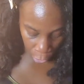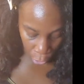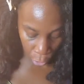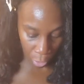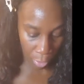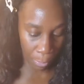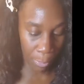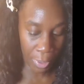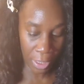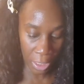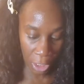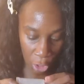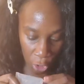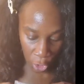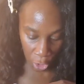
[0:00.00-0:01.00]
do the
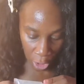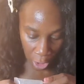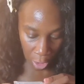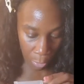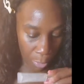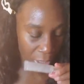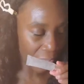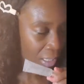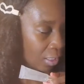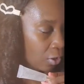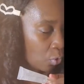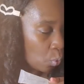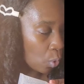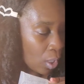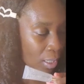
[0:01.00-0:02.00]
Billie Jean, but
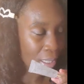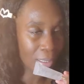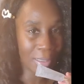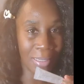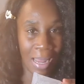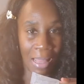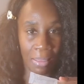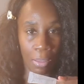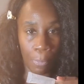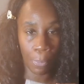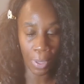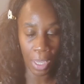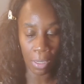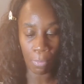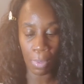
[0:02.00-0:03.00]
this one is not the
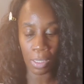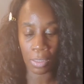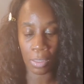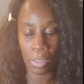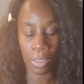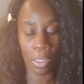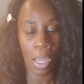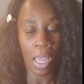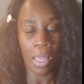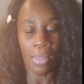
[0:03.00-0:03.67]
pigmented.